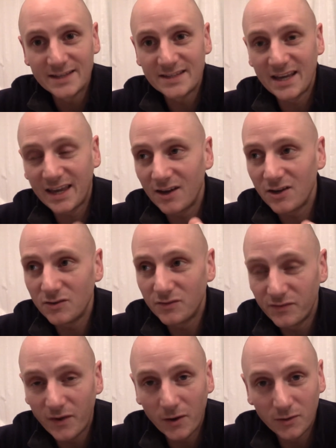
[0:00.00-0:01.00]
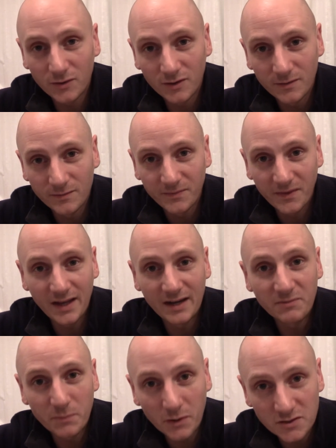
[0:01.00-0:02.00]
take out your phone and
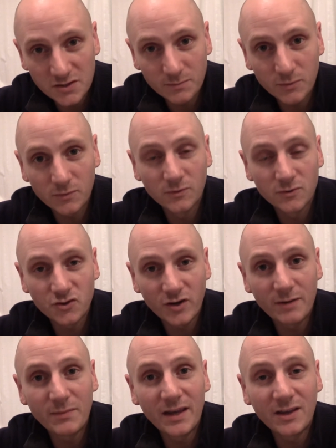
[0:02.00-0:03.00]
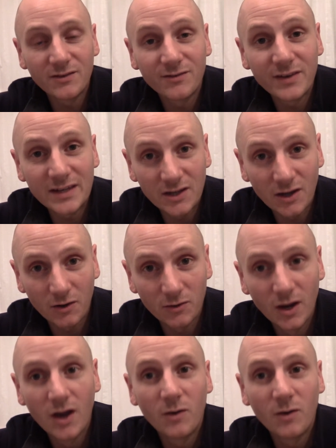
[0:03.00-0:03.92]
if possible, try and make a video.